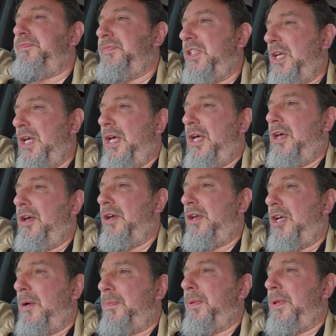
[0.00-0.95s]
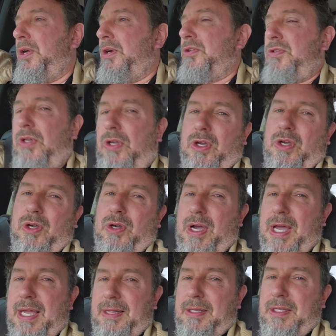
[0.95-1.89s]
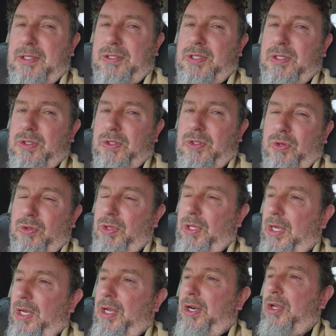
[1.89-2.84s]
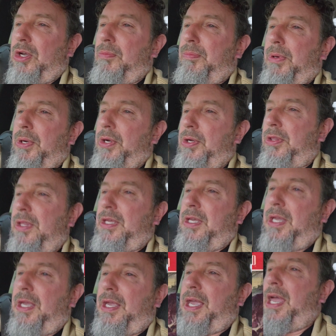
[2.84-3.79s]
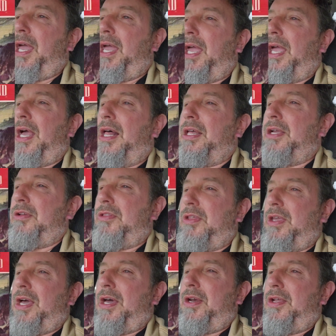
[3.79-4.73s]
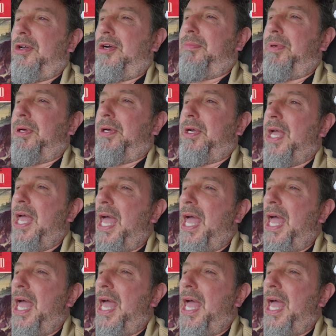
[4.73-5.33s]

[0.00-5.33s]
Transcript: A couple years ago, I listened to the audiobook thinking, hey, I'll hear the audiobook.